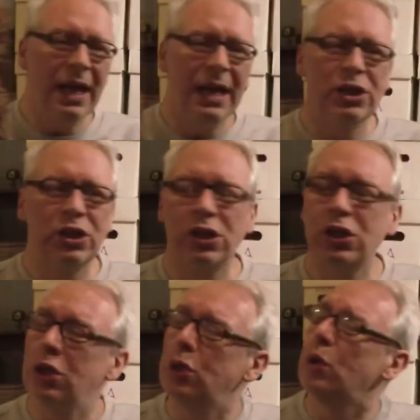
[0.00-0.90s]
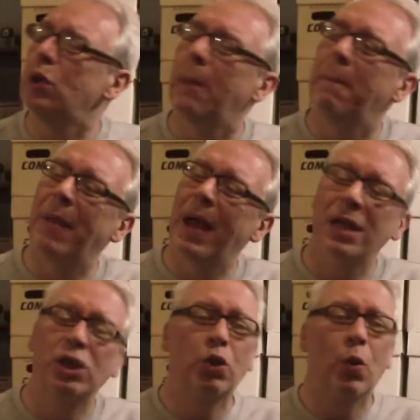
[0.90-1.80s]
Issue
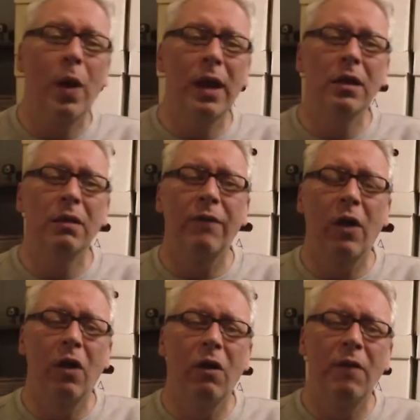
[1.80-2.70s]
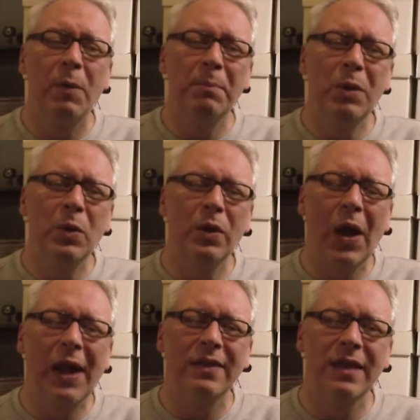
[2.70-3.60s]
number 12 of Moon Knight.